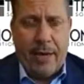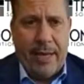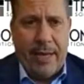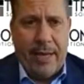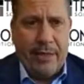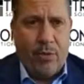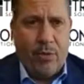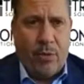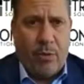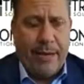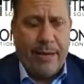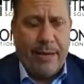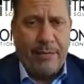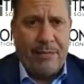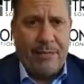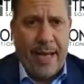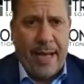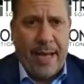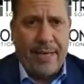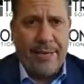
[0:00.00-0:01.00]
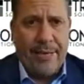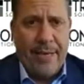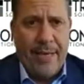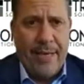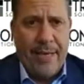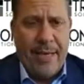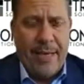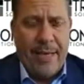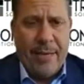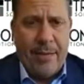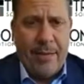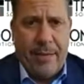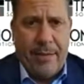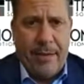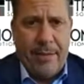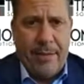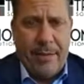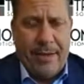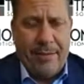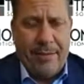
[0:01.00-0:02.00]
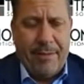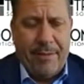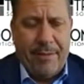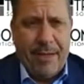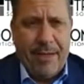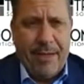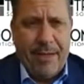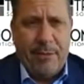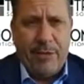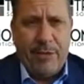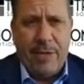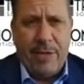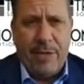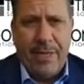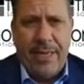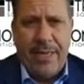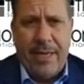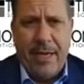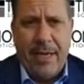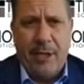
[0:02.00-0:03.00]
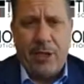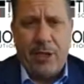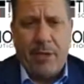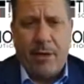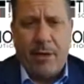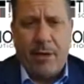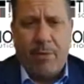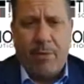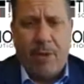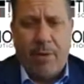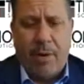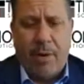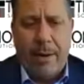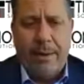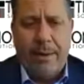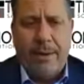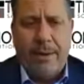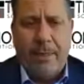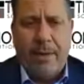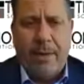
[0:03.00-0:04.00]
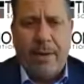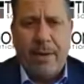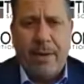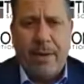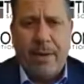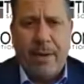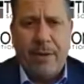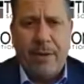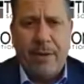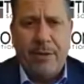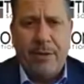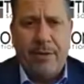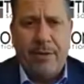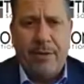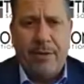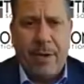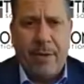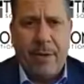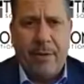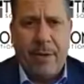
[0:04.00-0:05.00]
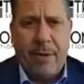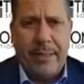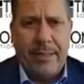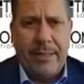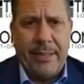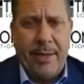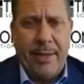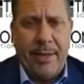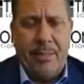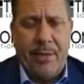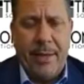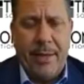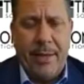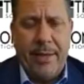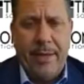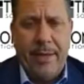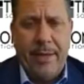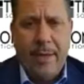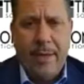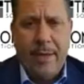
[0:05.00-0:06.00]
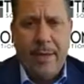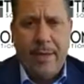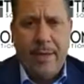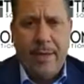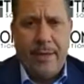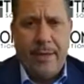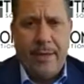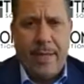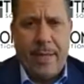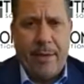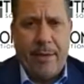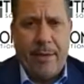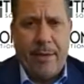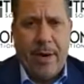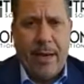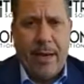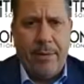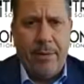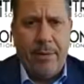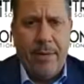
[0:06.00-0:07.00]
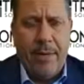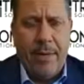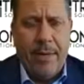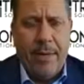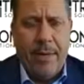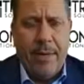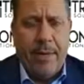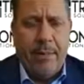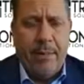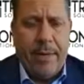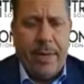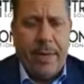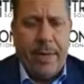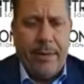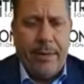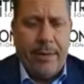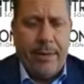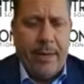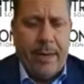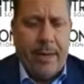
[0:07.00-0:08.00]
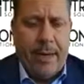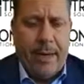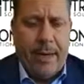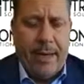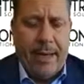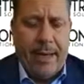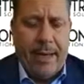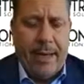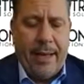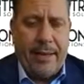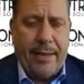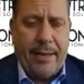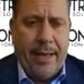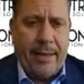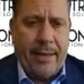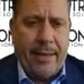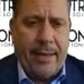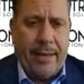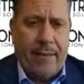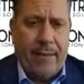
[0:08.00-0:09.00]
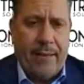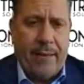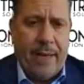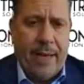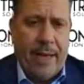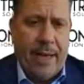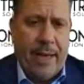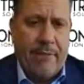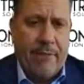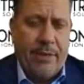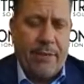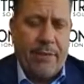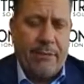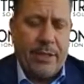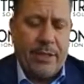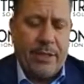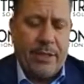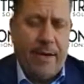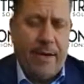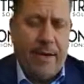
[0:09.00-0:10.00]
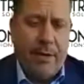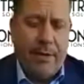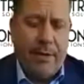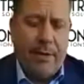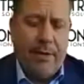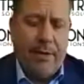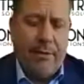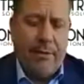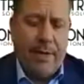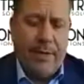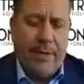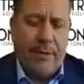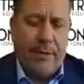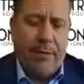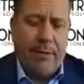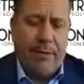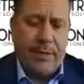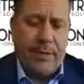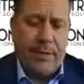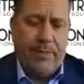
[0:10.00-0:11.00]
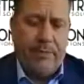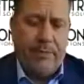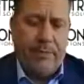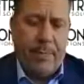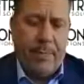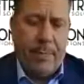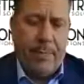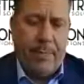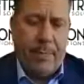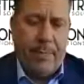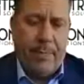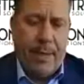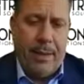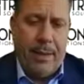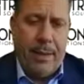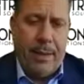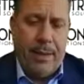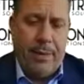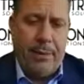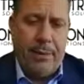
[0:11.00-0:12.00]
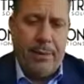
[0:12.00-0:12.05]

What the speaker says: quite as fast. I think there was some additional requirements they put on lenders from an underwriting standpoint in the second round. But at the end of the day, if you've received your PPP loan,